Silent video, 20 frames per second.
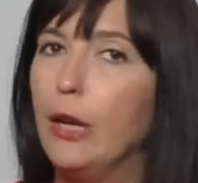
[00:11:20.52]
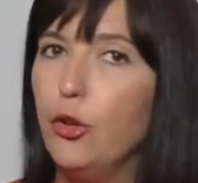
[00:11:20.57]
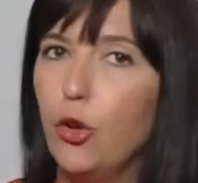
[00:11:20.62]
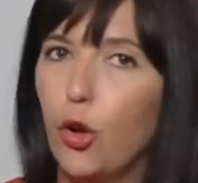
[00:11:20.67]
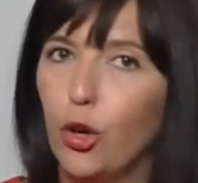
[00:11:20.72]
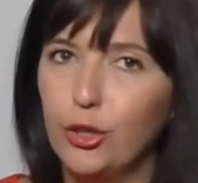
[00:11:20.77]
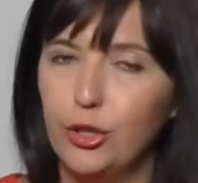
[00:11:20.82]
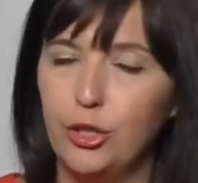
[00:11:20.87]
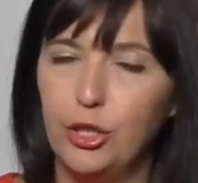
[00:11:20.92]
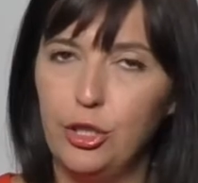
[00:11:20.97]

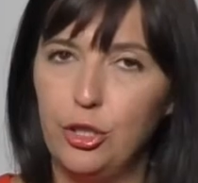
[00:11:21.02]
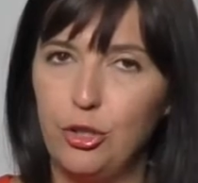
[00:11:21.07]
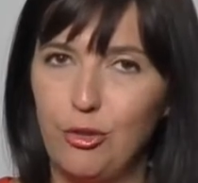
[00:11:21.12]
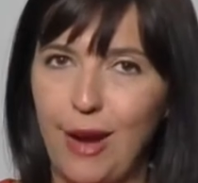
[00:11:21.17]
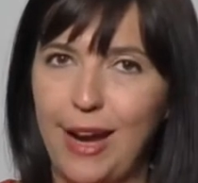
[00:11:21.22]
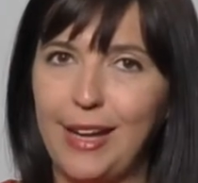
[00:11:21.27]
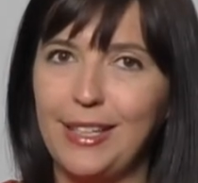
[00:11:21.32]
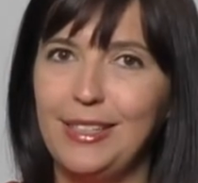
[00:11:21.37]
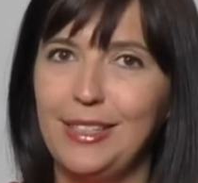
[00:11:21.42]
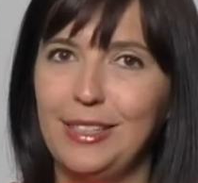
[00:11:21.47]
not
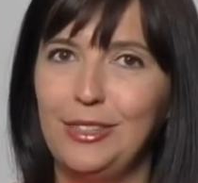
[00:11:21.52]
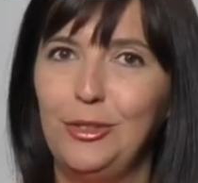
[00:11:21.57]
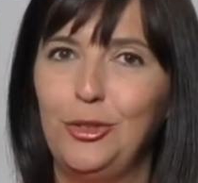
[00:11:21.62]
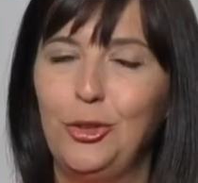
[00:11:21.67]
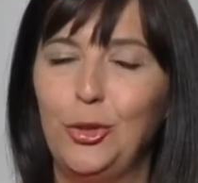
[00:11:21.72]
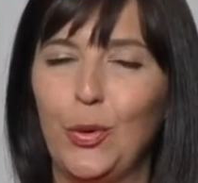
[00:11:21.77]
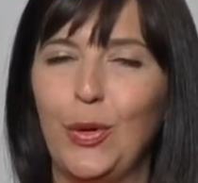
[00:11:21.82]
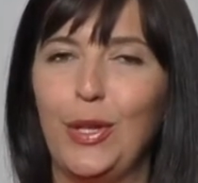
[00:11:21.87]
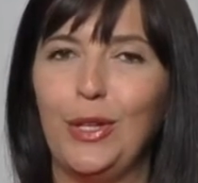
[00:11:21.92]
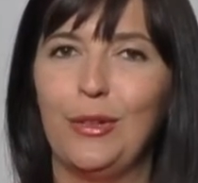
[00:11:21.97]
distracted
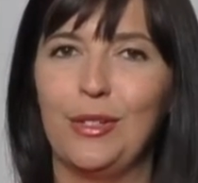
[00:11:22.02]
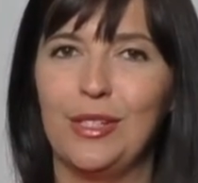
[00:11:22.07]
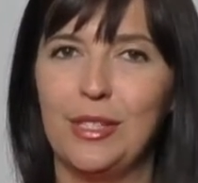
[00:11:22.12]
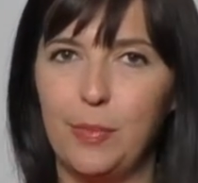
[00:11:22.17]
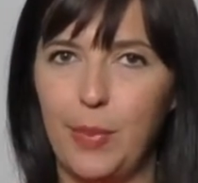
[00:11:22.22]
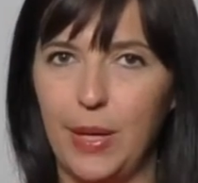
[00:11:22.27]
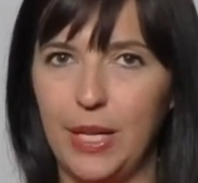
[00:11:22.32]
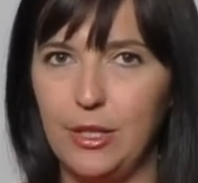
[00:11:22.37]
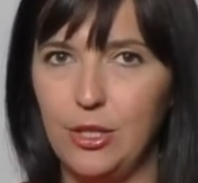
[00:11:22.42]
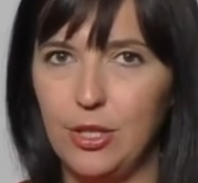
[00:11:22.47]
during your
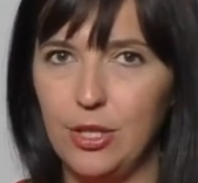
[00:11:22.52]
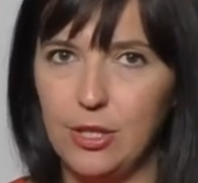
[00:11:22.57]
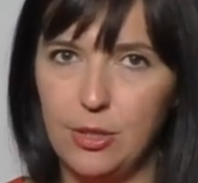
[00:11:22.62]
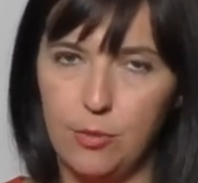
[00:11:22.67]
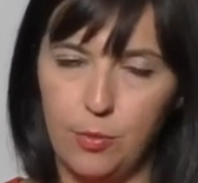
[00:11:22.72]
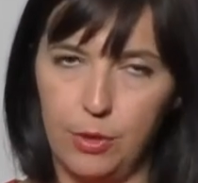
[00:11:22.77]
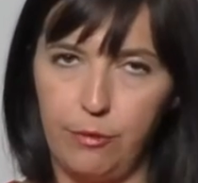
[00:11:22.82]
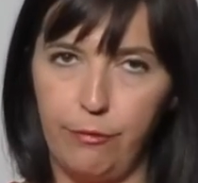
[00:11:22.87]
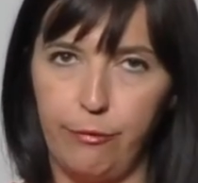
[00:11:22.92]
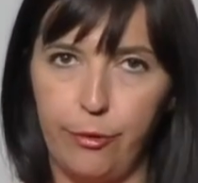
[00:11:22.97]

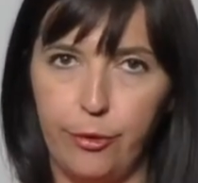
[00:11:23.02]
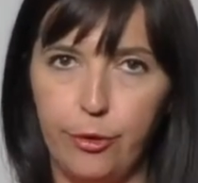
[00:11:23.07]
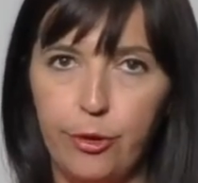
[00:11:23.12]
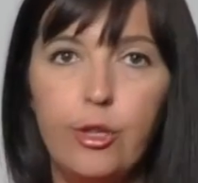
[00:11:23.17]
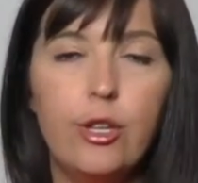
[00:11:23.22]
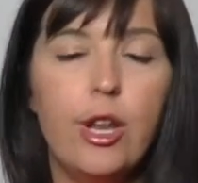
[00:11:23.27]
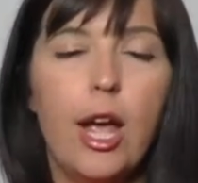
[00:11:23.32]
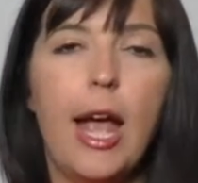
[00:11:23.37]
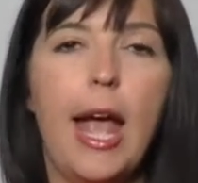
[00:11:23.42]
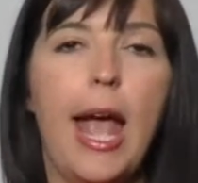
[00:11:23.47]
speeches with
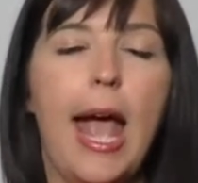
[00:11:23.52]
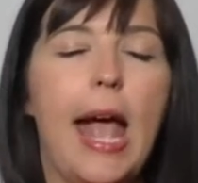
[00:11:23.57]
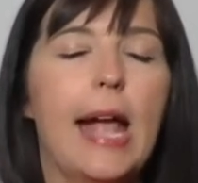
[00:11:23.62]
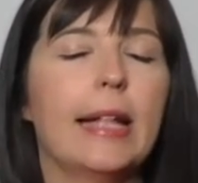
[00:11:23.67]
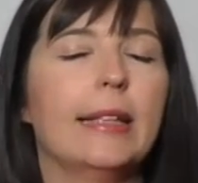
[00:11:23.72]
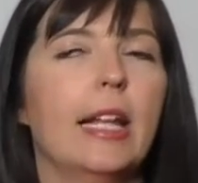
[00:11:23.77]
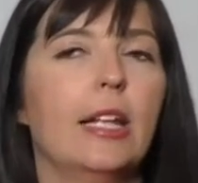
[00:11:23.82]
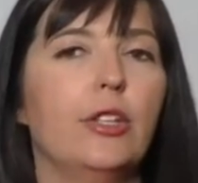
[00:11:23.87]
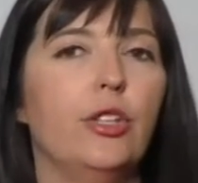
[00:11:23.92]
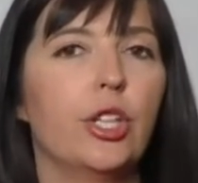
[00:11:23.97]
food,
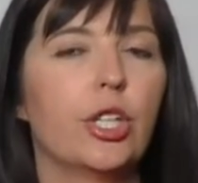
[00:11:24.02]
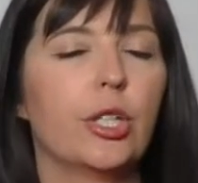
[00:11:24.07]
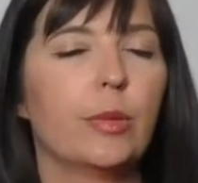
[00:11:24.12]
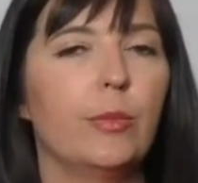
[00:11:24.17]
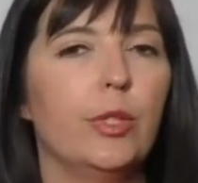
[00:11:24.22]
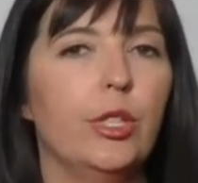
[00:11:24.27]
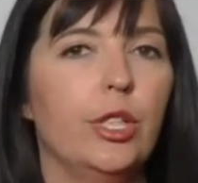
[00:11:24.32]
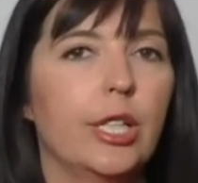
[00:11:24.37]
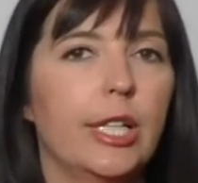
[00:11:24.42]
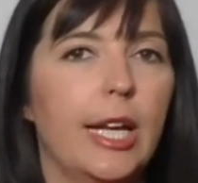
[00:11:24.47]
and that you
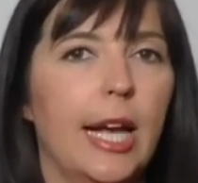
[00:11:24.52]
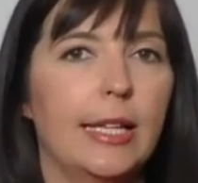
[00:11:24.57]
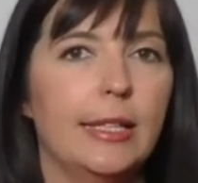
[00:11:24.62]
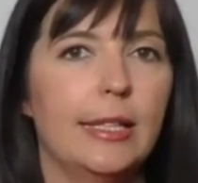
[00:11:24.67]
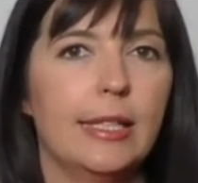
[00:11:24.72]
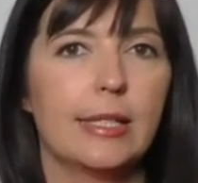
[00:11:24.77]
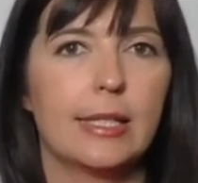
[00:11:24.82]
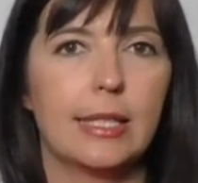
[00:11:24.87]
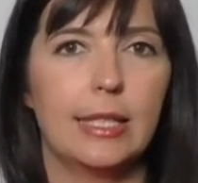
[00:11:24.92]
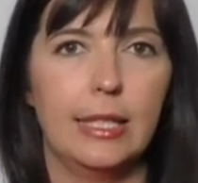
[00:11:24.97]
communicate
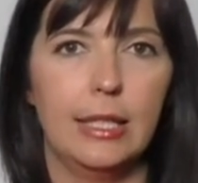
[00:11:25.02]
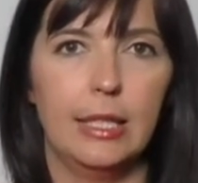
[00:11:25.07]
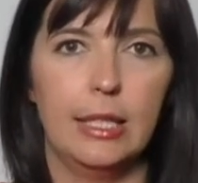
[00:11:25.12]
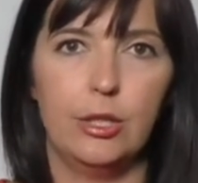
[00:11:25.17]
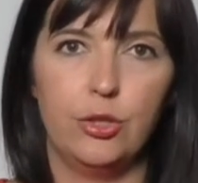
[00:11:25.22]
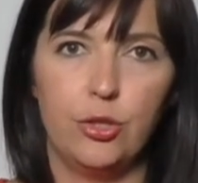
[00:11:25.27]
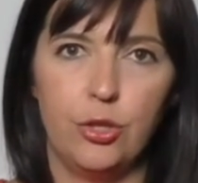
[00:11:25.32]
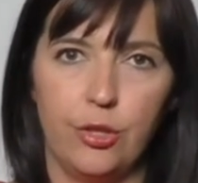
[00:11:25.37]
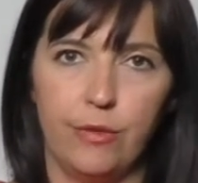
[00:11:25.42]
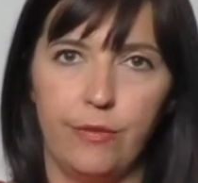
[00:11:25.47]
this
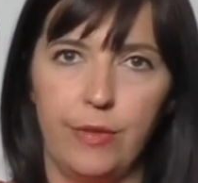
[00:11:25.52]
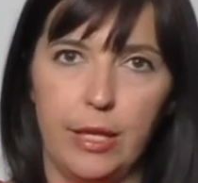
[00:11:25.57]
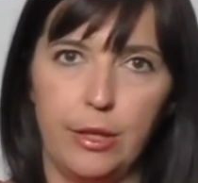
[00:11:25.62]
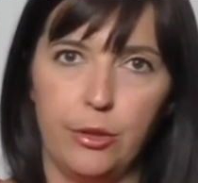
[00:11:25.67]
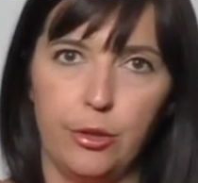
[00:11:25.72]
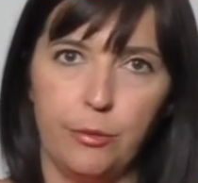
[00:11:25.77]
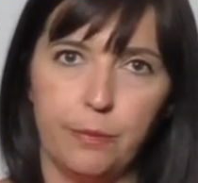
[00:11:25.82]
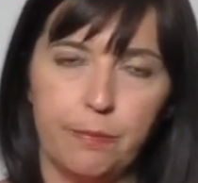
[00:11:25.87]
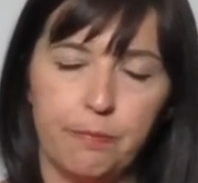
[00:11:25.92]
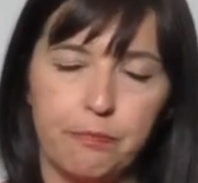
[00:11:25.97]
clearly to your
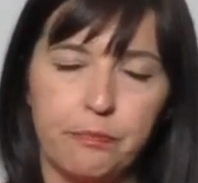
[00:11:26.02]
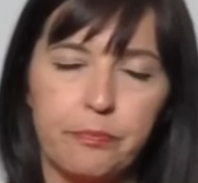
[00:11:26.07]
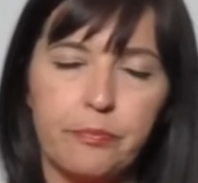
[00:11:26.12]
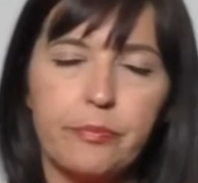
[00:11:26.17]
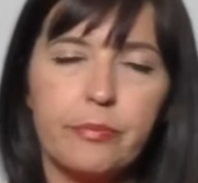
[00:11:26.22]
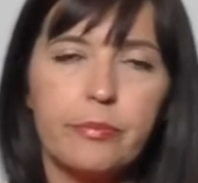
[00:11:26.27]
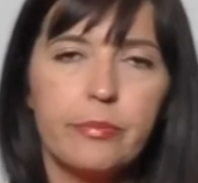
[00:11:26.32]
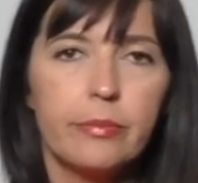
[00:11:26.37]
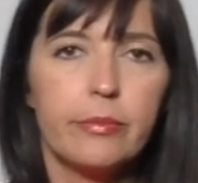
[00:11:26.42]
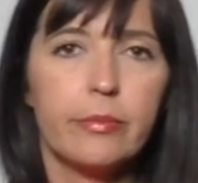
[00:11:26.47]
venue.
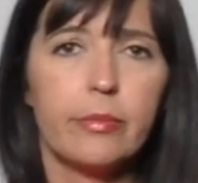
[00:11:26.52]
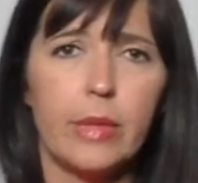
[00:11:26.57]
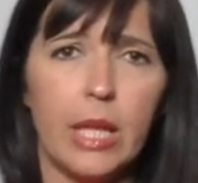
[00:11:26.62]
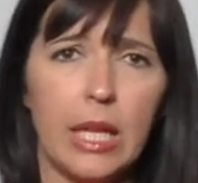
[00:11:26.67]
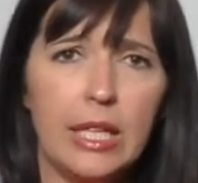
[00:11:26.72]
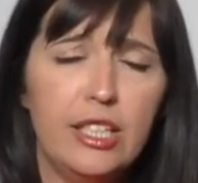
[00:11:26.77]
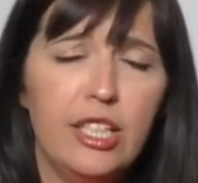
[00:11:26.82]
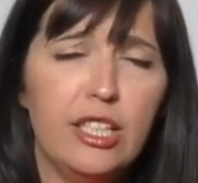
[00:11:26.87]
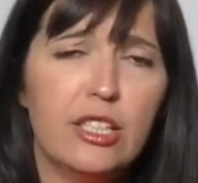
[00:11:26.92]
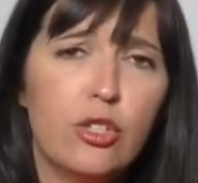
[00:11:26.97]

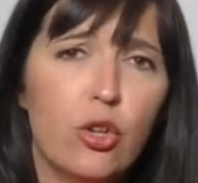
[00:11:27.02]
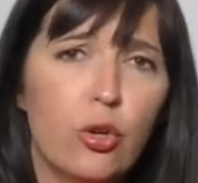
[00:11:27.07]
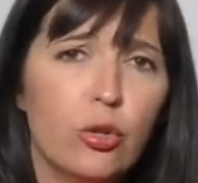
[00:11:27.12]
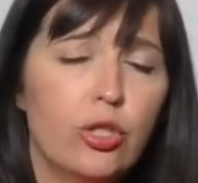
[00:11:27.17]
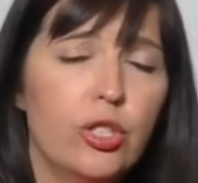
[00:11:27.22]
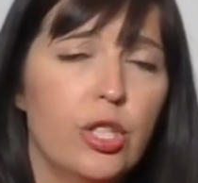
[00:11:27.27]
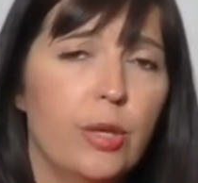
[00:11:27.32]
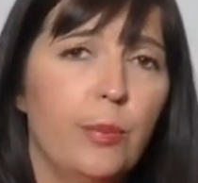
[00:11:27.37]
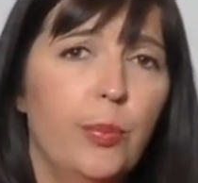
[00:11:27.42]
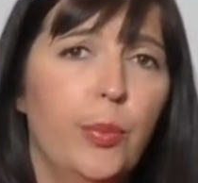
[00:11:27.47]
It is
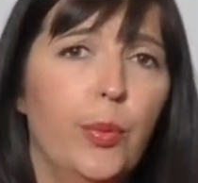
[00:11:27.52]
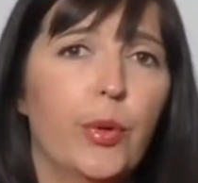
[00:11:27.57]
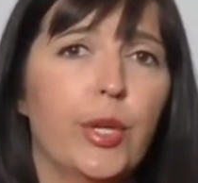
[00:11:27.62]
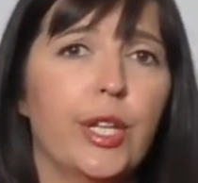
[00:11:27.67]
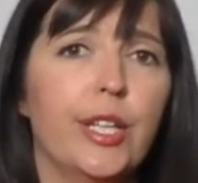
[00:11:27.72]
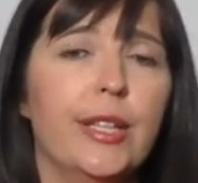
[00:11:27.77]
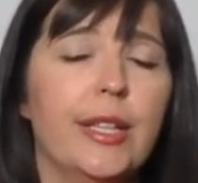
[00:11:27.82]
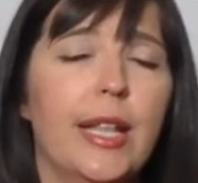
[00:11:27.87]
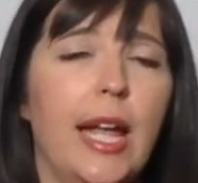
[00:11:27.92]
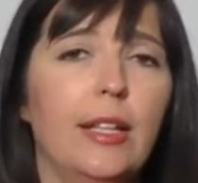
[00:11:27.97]
also
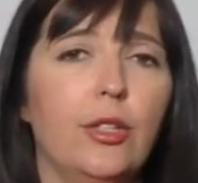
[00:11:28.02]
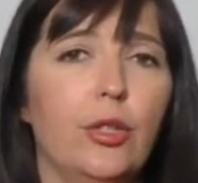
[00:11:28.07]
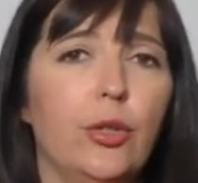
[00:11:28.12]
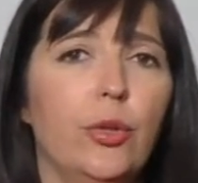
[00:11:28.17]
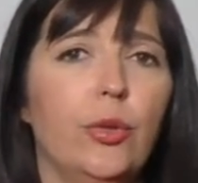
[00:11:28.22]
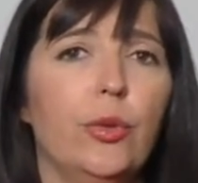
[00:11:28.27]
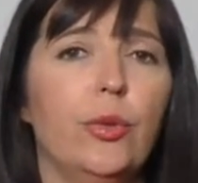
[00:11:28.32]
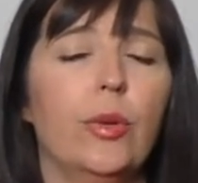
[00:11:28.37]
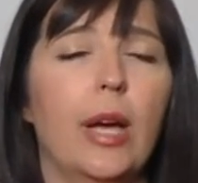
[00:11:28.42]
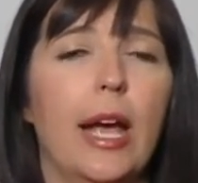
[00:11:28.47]
important that
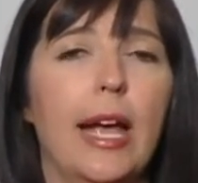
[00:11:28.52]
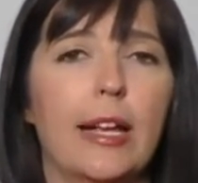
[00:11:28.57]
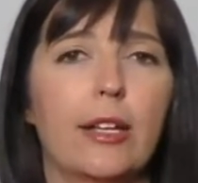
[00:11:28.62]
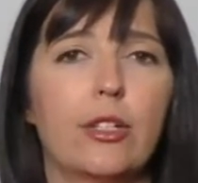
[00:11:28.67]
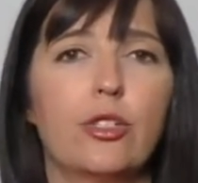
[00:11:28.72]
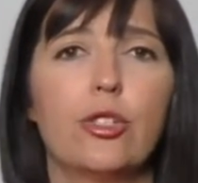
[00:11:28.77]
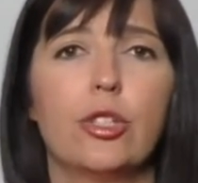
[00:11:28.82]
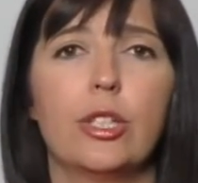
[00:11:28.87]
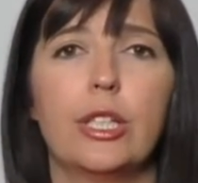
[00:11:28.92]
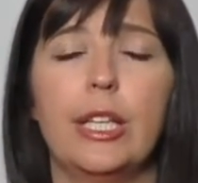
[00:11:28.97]
you
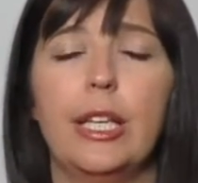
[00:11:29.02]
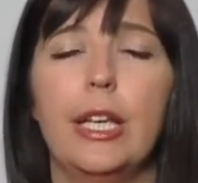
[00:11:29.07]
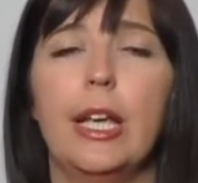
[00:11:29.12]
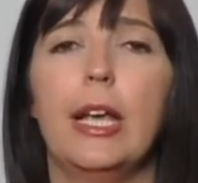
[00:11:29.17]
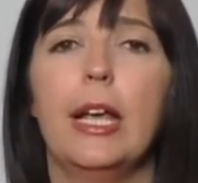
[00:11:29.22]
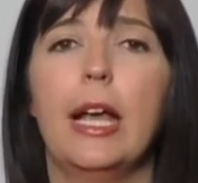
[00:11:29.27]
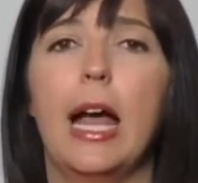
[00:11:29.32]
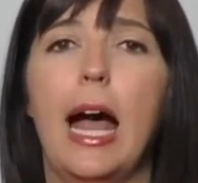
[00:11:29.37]
actually